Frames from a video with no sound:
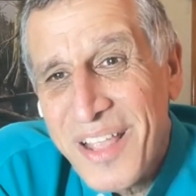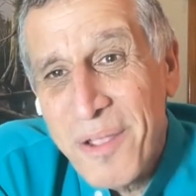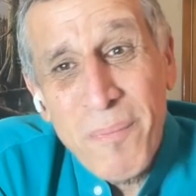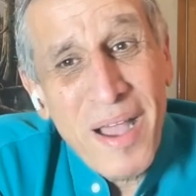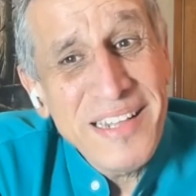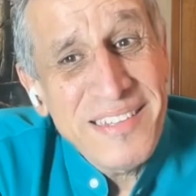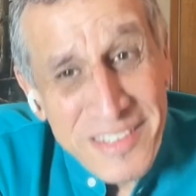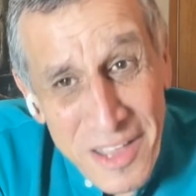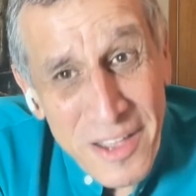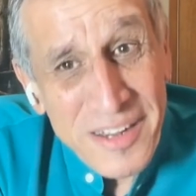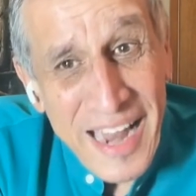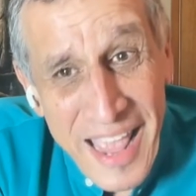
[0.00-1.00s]
It might
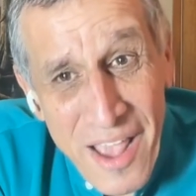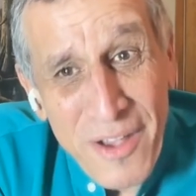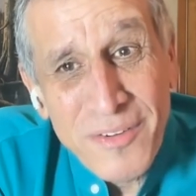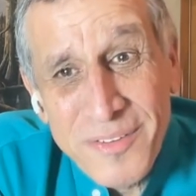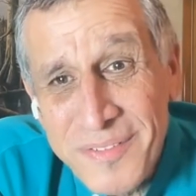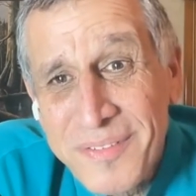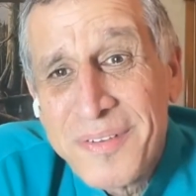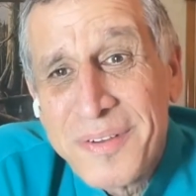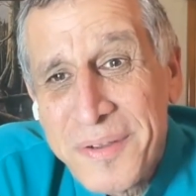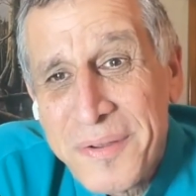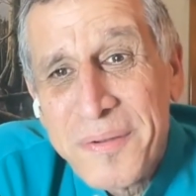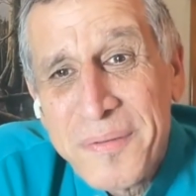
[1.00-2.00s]
suck now,
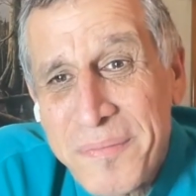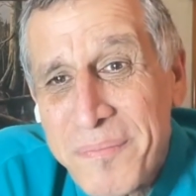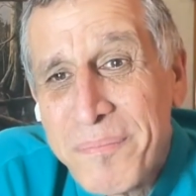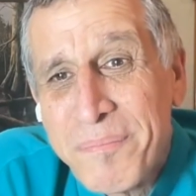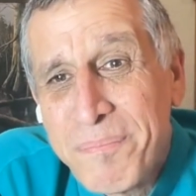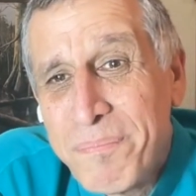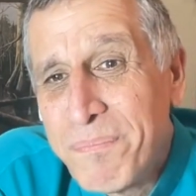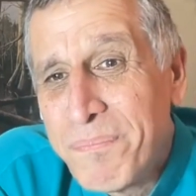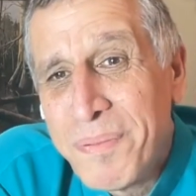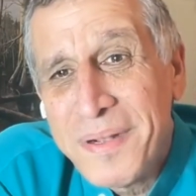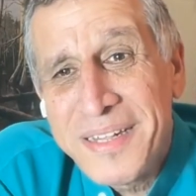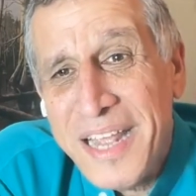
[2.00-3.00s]

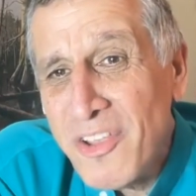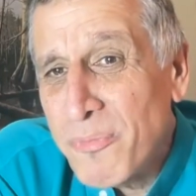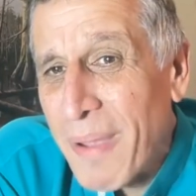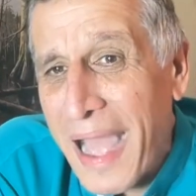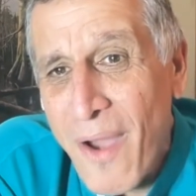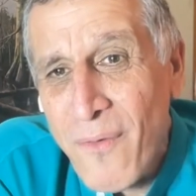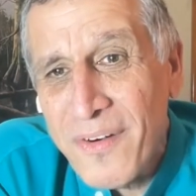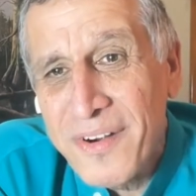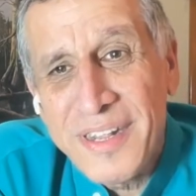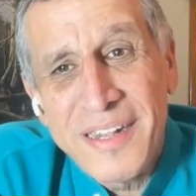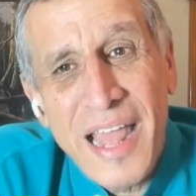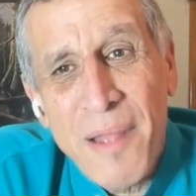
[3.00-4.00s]
but there's
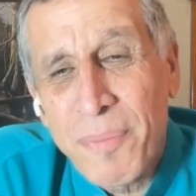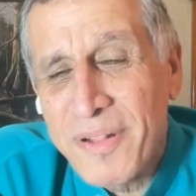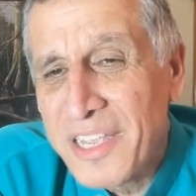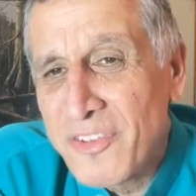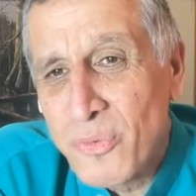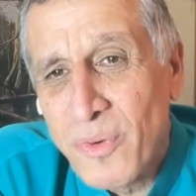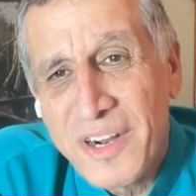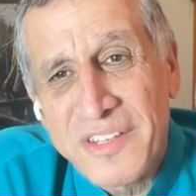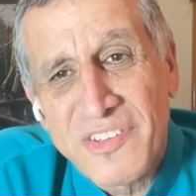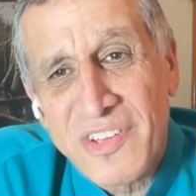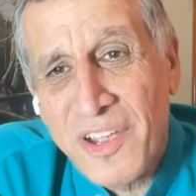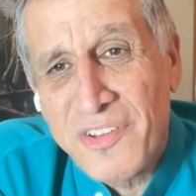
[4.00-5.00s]
power in that place where
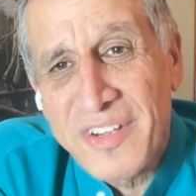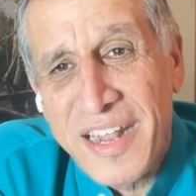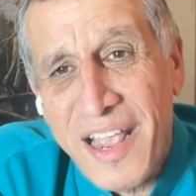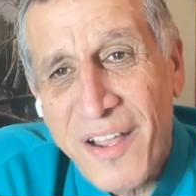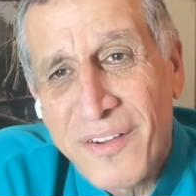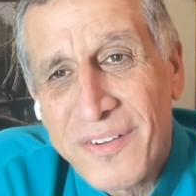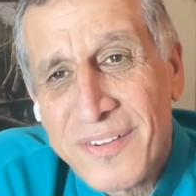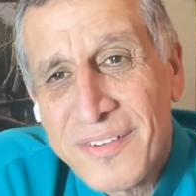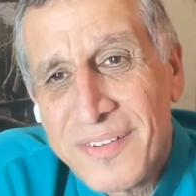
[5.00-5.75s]
it sucks now.